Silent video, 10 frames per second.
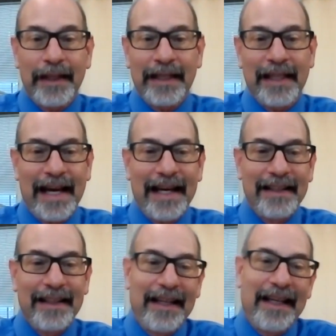in
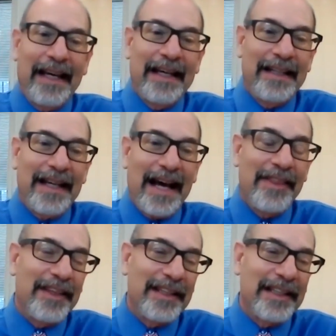that. And
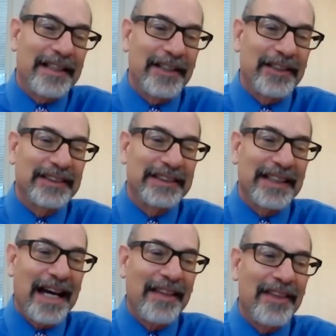I think
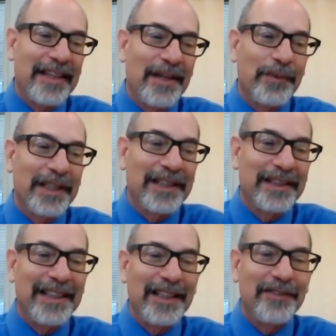that we
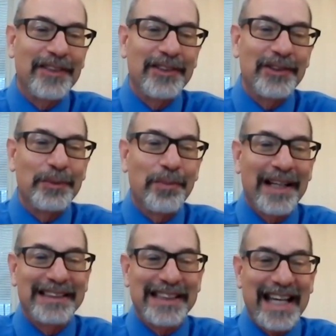could even do
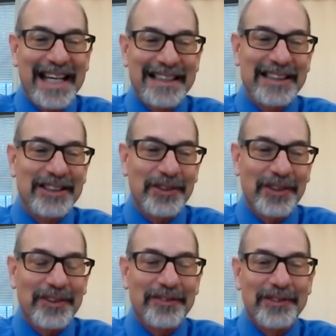brain scans and
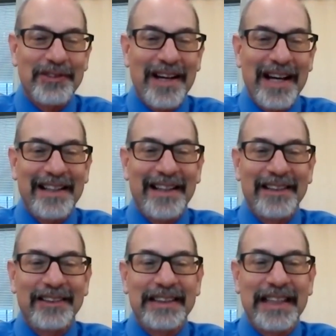sort of try to
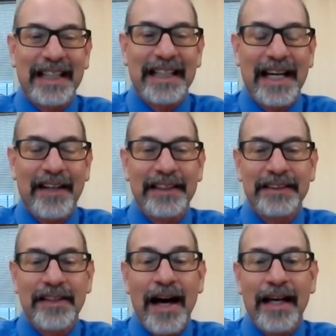understand how
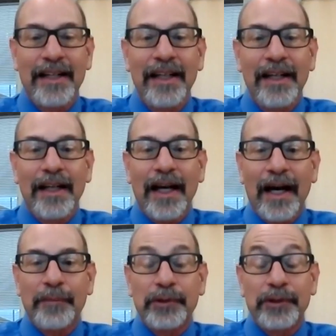these
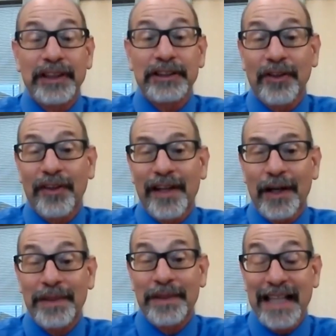traditional
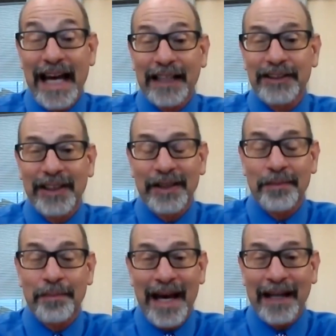therapies actually
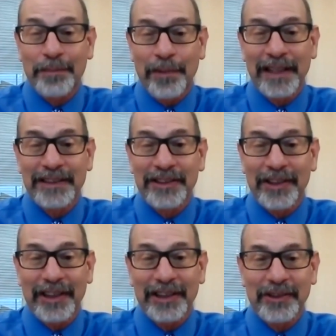impact brain
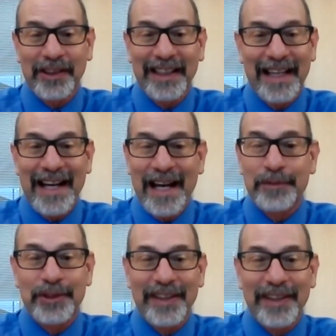circuitry. And I'm
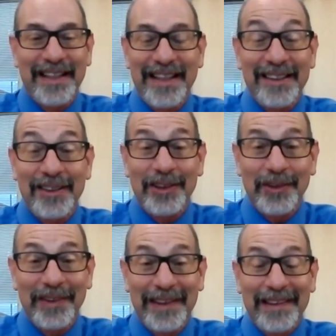sure that they do.
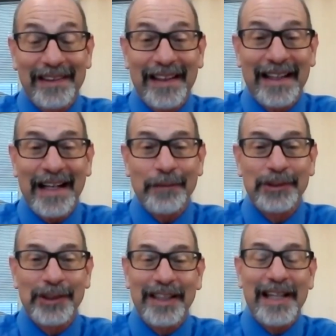And I'm
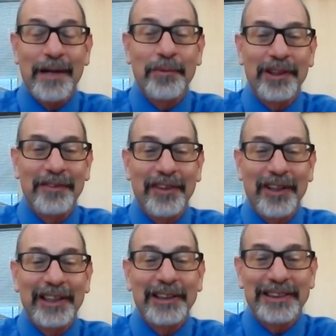sure that they would in
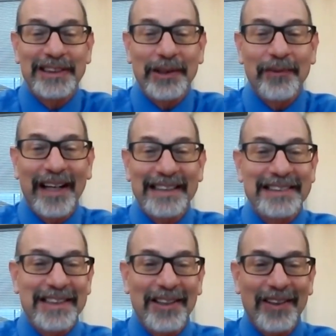very interesting ways.
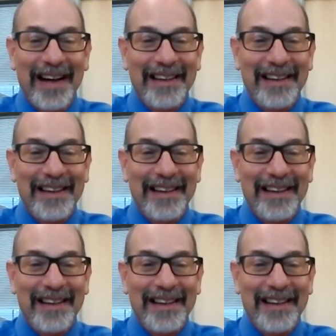So,